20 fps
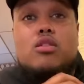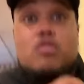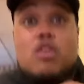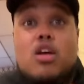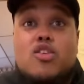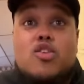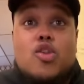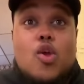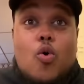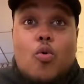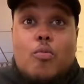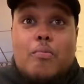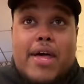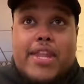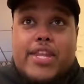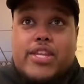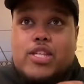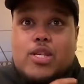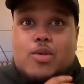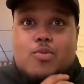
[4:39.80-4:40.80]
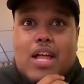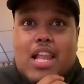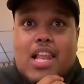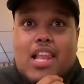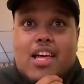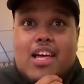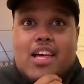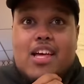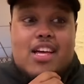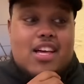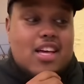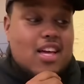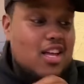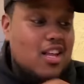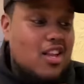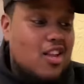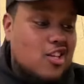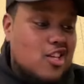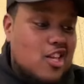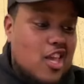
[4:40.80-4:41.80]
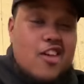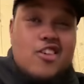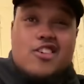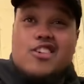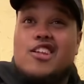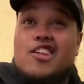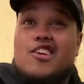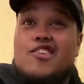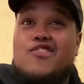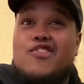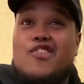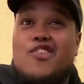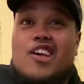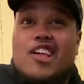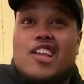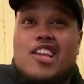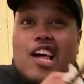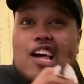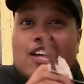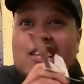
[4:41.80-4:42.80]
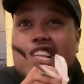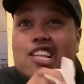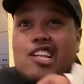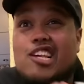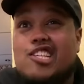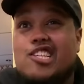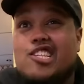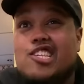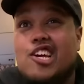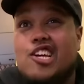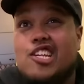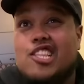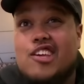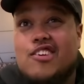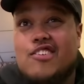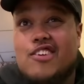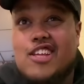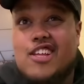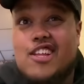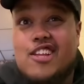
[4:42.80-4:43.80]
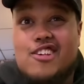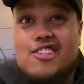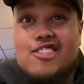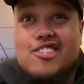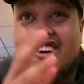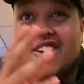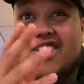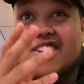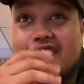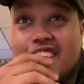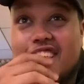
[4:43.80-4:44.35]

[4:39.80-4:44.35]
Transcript: And no manners as well. Let's get a little fork and knife, a little joke.